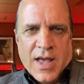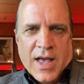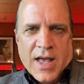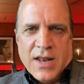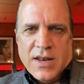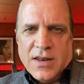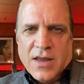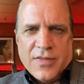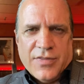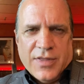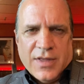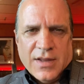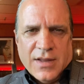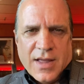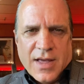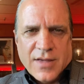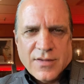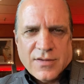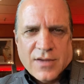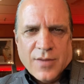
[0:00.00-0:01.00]
and nothing
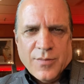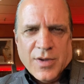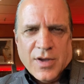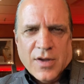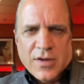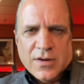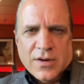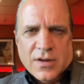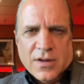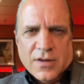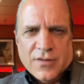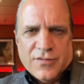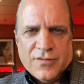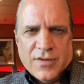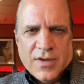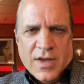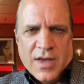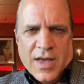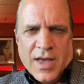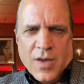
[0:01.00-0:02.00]
less can be good enough
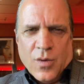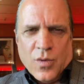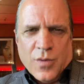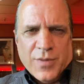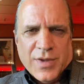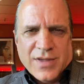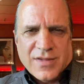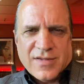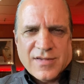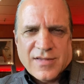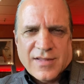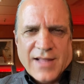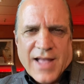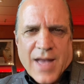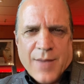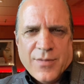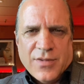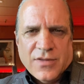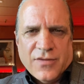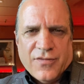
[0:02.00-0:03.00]
and would be a
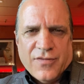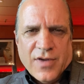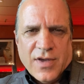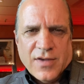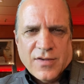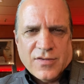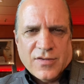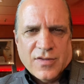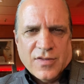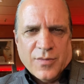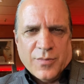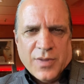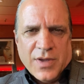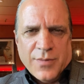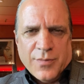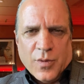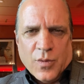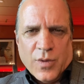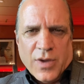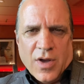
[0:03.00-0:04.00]
slap in the face to the
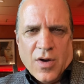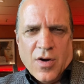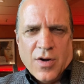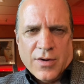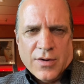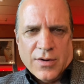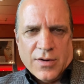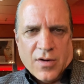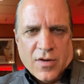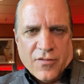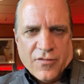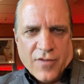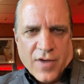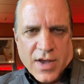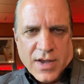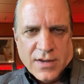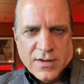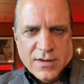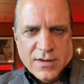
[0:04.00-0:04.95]
people we honor in our fight.